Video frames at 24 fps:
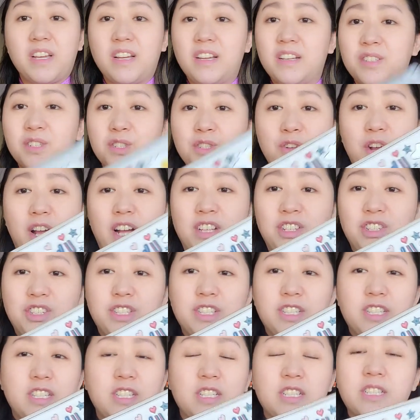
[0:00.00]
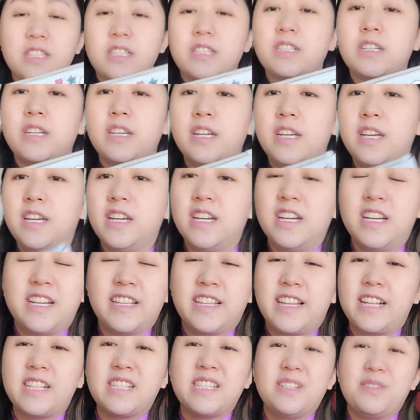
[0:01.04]
scratches
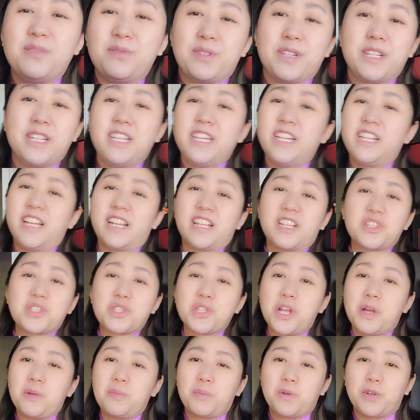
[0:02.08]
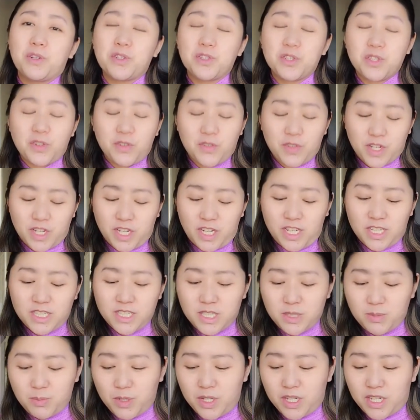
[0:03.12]
that's it really like there's not much of a con
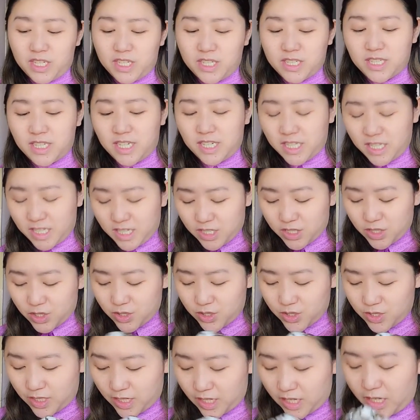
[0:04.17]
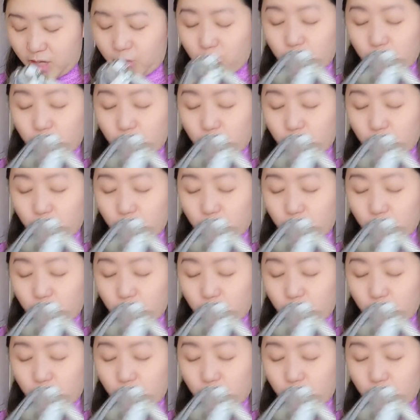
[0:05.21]
to be honest i think it's just like a